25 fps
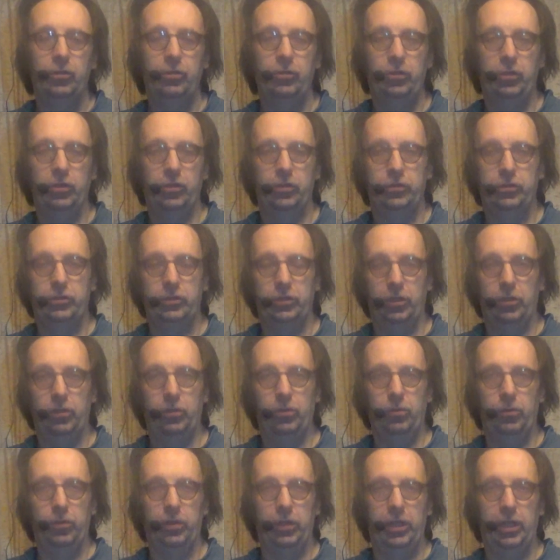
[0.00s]
just
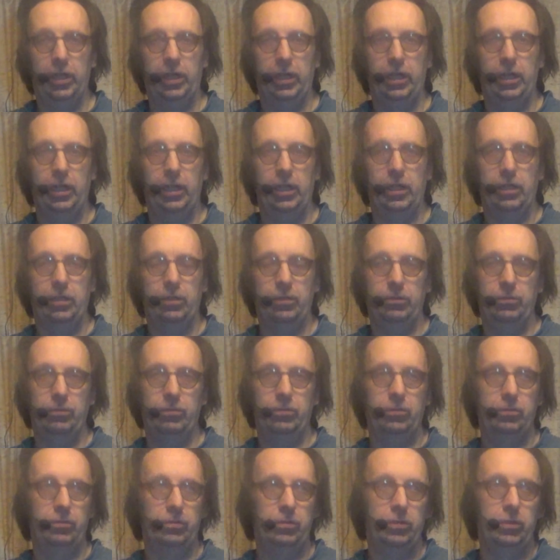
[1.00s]
so that
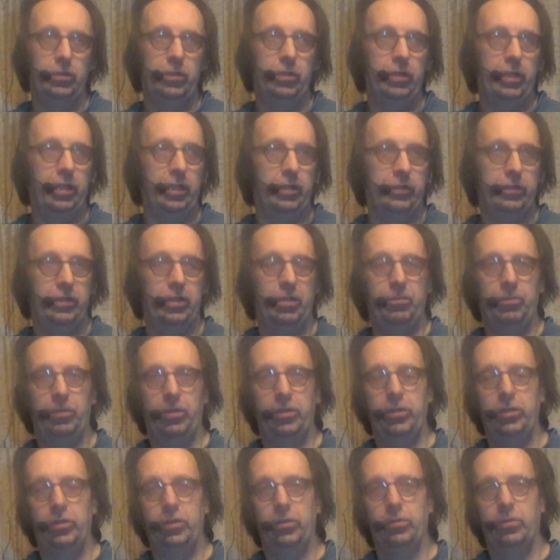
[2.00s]
you get something
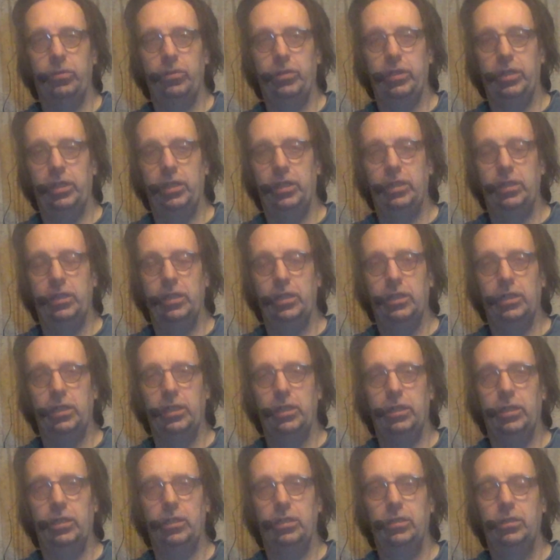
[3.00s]
to do. And then
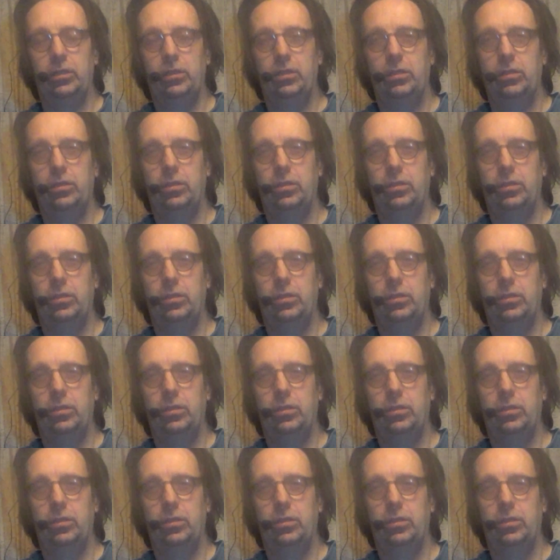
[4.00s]
uh,